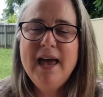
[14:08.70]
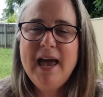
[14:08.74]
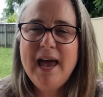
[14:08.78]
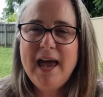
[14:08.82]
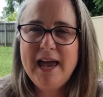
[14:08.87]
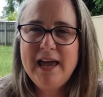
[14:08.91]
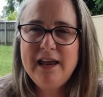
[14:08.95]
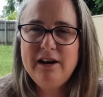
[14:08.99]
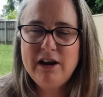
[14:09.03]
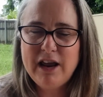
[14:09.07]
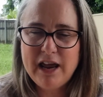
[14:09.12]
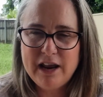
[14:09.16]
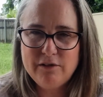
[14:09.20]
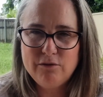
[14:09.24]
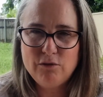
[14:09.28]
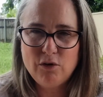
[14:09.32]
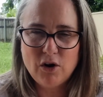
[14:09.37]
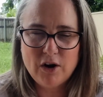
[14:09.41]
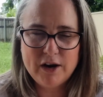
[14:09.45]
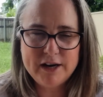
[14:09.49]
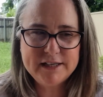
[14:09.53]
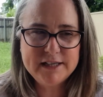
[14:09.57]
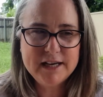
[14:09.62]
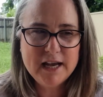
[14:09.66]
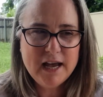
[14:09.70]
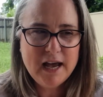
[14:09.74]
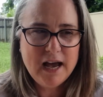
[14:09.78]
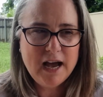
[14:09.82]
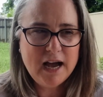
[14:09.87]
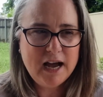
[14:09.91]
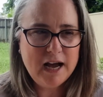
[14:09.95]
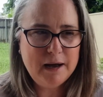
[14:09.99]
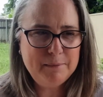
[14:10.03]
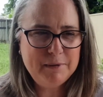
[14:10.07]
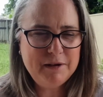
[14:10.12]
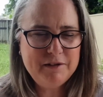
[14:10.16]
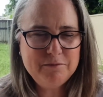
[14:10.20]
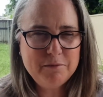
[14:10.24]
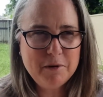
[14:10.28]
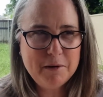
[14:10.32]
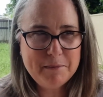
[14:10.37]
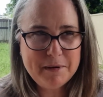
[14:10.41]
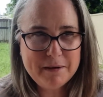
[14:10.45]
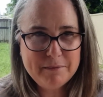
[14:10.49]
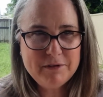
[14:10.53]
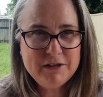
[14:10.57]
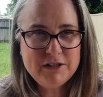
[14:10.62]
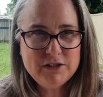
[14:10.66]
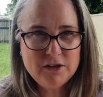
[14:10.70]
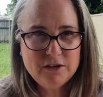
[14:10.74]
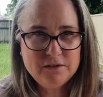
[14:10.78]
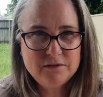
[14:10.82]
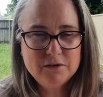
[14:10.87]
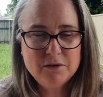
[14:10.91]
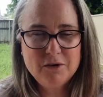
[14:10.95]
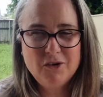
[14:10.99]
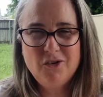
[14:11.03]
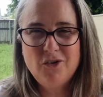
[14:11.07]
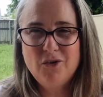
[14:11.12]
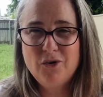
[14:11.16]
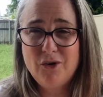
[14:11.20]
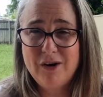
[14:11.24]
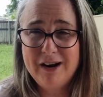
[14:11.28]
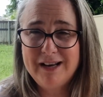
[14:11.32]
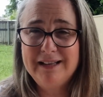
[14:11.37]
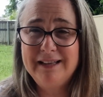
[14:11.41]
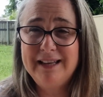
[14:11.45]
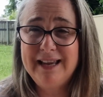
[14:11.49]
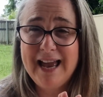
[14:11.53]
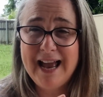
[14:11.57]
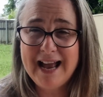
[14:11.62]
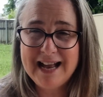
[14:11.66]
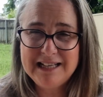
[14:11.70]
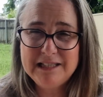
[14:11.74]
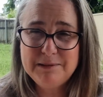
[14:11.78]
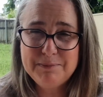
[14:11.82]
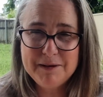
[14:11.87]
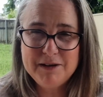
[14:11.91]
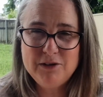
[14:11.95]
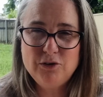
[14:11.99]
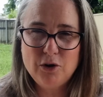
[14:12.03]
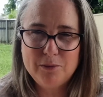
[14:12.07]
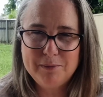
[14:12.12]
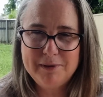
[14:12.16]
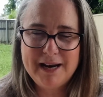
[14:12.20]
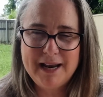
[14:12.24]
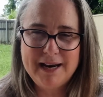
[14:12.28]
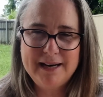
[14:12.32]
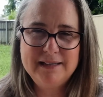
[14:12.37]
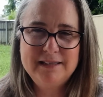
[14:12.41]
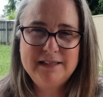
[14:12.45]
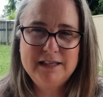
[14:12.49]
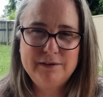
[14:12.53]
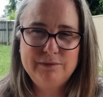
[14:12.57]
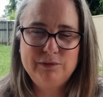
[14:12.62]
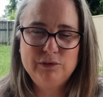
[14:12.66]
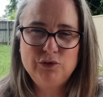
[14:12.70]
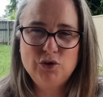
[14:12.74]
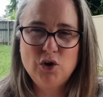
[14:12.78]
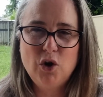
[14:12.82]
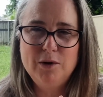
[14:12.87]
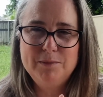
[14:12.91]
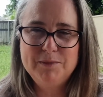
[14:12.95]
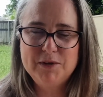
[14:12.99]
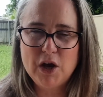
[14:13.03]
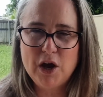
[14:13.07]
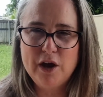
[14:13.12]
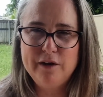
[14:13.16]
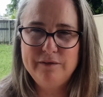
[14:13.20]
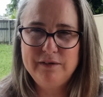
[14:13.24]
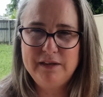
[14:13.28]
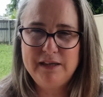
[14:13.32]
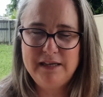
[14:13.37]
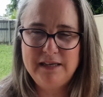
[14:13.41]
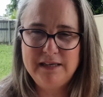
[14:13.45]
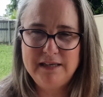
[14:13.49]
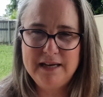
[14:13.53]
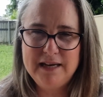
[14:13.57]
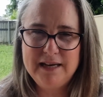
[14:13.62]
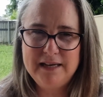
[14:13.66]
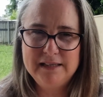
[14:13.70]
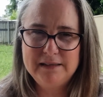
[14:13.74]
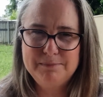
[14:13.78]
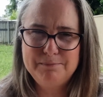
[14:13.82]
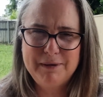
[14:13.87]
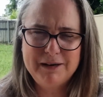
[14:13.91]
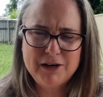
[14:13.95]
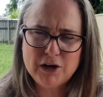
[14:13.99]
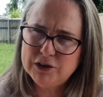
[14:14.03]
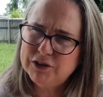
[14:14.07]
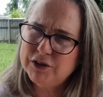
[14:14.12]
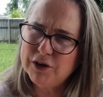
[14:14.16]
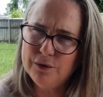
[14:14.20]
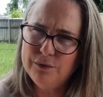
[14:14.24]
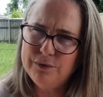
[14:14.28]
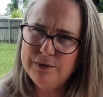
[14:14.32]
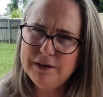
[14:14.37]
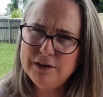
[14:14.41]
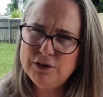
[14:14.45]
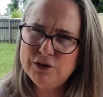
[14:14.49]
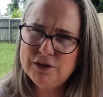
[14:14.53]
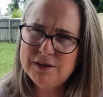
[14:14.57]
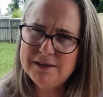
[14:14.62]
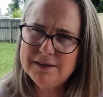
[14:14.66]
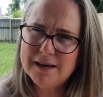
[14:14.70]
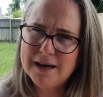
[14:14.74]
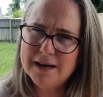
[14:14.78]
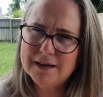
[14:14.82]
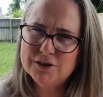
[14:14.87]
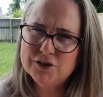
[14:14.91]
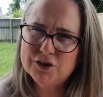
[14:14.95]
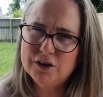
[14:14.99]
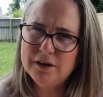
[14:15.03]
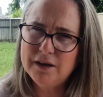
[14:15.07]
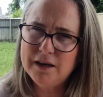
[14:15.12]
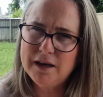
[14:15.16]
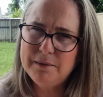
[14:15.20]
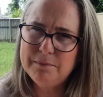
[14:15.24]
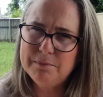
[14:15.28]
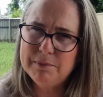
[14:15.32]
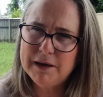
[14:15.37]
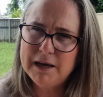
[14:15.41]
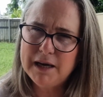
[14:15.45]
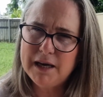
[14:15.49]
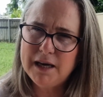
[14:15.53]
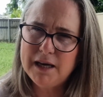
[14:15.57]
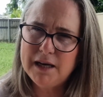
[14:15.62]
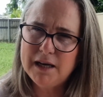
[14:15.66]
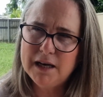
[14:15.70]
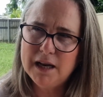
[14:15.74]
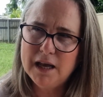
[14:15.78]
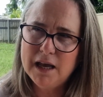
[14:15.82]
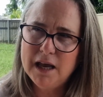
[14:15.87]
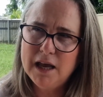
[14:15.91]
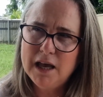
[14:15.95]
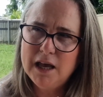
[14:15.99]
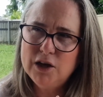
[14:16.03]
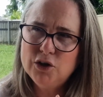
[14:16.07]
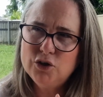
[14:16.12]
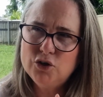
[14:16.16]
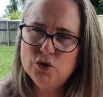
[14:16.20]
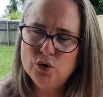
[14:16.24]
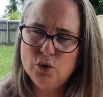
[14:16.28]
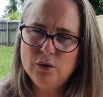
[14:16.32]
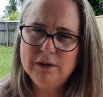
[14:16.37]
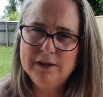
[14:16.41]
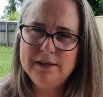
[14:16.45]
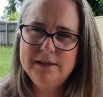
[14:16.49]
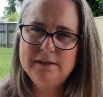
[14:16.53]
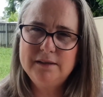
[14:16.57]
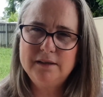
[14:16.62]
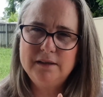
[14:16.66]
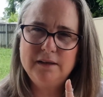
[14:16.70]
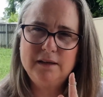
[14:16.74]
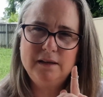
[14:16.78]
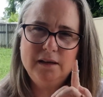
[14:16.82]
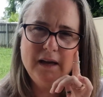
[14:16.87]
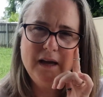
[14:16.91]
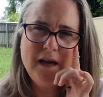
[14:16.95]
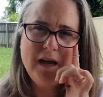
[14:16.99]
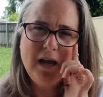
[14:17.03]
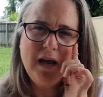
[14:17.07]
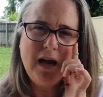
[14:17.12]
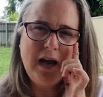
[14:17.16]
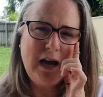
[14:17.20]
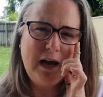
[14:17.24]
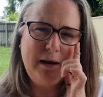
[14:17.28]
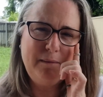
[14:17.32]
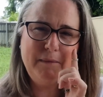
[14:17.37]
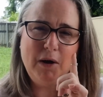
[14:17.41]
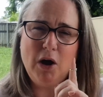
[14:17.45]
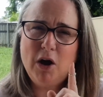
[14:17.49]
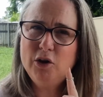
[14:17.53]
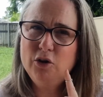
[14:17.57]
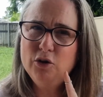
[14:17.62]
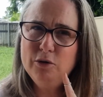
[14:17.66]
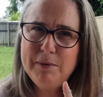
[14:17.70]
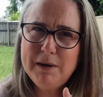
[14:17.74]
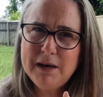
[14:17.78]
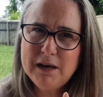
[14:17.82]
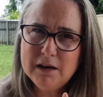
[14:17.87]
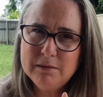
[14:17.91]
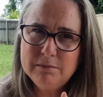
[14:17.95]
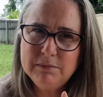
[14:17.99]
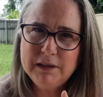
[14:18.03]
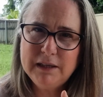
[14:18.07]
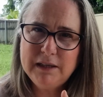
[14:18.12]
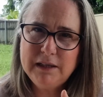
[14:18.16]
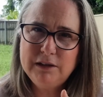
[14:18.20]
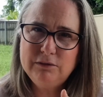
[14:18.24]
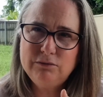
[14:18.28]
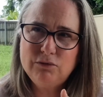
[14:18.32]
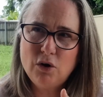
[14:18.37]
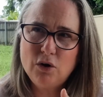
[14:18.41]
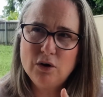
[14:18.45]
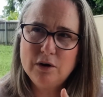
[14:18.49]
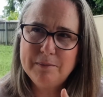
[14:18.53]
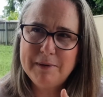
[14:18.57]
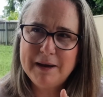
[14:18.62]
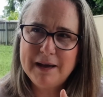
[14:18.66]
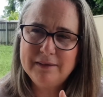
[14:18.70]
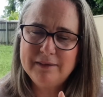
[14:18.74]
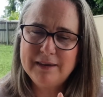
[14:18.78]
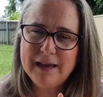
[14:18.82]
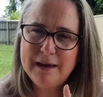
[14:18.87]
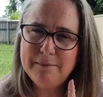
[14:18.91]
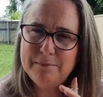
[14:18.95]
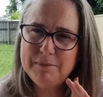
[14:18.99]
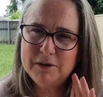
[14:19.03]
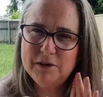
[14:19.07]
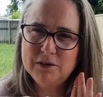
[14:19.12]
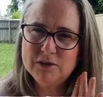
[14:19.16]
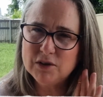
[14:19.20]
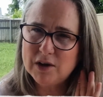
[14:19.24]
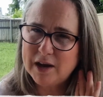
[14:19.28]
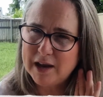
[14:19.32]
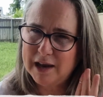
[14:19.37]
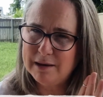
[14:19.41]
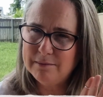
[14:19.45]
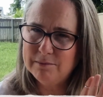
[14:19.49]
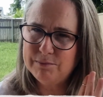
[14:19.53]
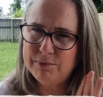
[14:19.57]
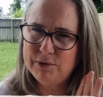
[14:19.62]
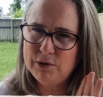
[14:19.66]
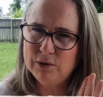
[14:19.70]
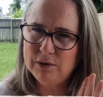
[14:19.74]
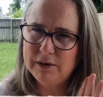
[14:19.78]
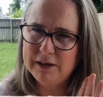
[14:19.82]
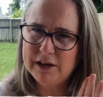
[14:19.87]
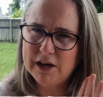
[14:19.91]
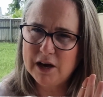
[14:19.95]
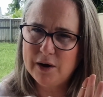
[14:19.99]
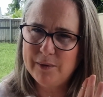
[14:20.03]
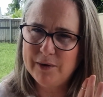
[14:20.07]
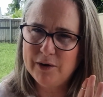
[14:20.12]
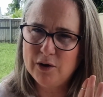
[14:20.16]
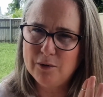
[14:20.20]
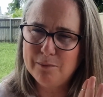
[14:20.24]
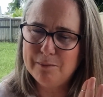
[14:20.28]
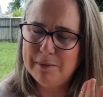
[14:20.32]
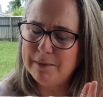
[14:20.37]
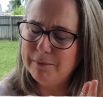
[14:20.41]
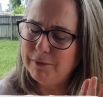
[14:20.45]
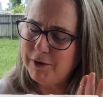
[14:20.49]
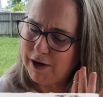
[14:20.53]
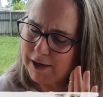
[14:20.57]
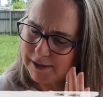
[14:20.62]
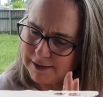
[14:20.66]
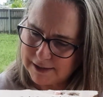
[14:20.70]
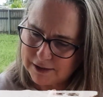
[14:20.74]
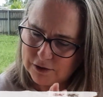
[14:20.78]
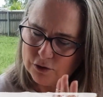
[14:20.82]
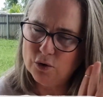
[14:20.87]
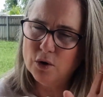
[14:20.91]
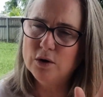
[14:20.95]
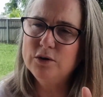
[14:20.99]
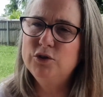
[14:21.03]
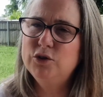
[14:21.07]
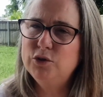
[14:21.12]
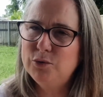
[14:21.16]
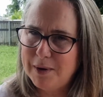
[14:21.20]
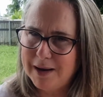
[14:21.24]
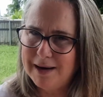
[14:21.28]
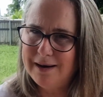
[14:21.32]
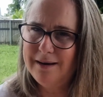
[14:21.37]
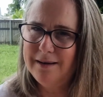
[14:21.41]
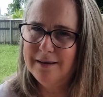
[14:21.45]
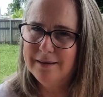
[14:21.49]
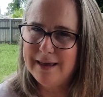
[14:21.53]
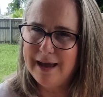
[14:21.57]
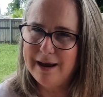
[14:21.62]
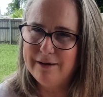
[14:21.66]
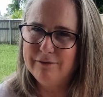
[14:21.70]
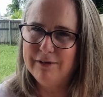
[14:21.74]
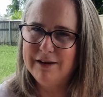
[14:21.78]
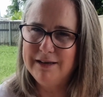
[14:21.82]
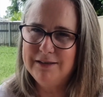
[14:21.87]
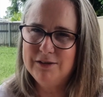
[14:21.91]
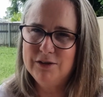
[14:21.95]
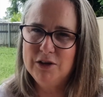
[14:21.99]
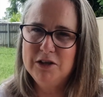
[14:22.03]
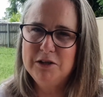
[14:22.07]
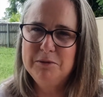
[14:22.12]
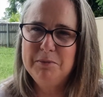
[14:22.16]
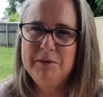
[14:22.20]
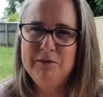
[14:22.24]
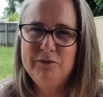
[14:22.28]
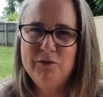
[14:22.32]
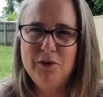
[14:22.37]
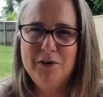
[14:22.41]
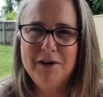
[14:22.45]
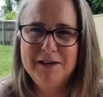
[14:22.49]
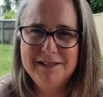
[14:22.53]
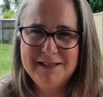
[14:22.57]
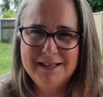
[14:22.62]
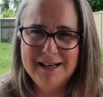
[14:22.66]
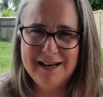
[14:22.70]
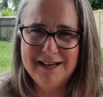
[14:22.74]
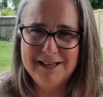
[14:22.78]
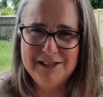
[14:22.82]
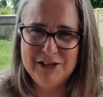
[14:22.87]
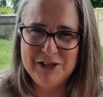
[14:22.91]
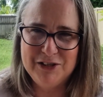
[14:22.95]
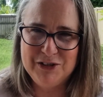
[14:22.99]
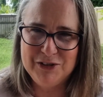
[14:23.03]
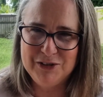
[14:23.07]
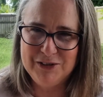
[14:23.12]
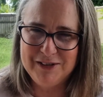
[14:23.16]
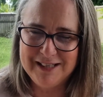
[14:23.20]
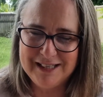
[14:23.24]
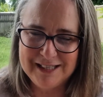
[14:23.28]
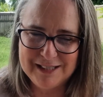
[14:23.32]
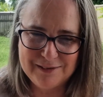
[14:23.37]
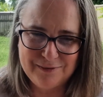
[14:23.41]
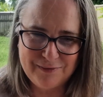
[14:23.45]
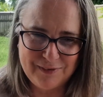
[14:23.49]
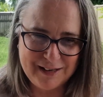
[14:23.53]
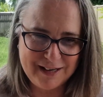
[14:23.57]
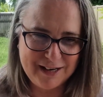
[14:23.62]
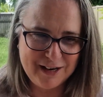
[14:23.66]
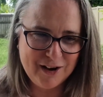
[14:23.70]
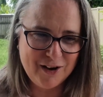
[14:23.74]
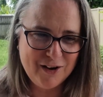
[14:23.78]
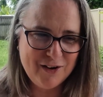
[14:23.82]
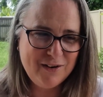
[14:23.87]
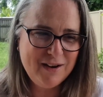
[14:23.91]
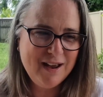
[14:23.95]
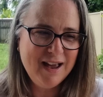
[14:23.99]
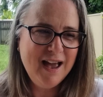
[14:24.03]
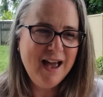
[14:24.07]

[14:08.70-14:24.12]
Anne Enright, if my memory serves correctly, has been nominated several times over the years, but I don't think she's actually been shortlisted. I could be completely wrong about that because I am purely going on memory. I did not do any of that research before I started to do this video